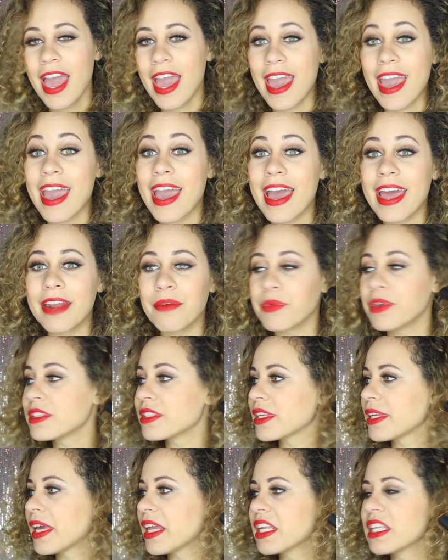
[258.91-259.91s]
And
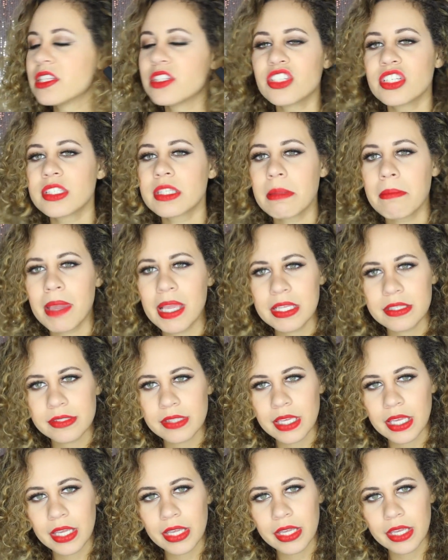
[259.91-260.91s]
once again, it's just
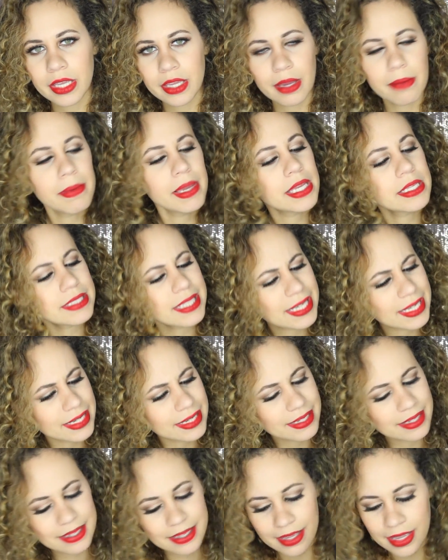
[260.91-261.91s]

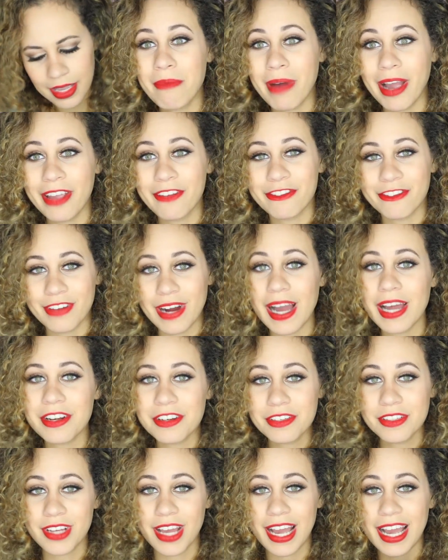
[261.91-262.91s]
amazing. My ride
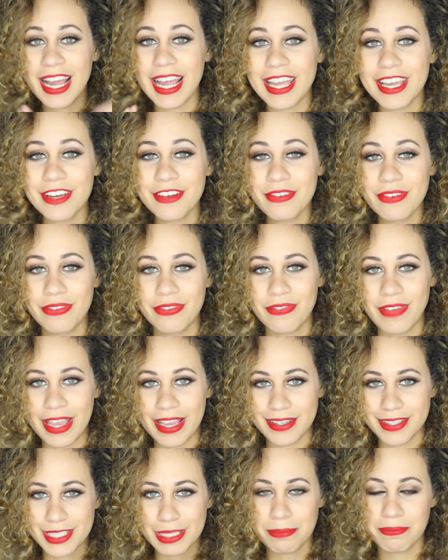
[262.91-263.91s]
or die
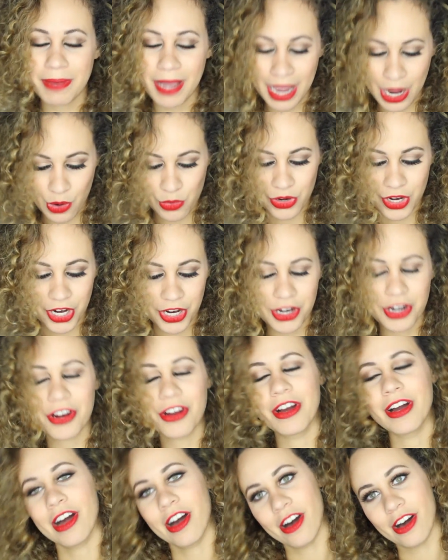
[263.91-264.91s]
face
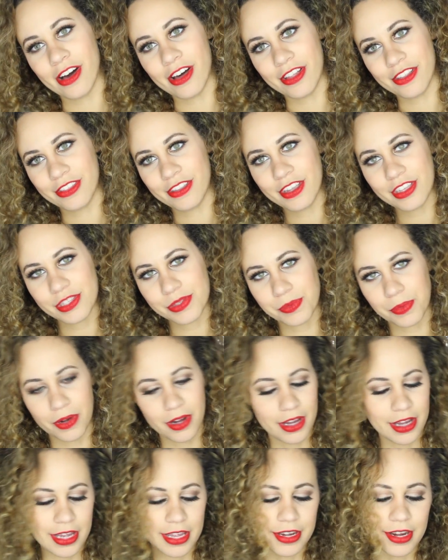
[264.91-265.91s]
powder. Oh, this
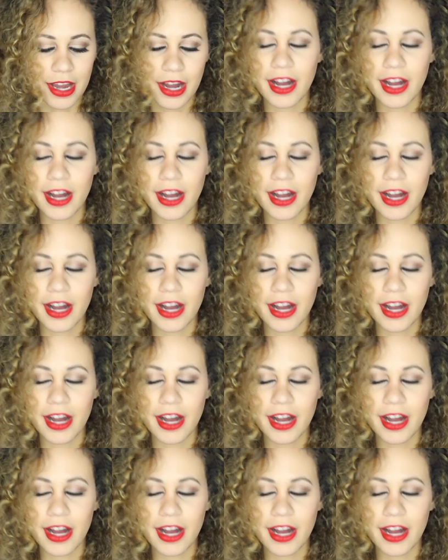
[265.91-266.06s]
one.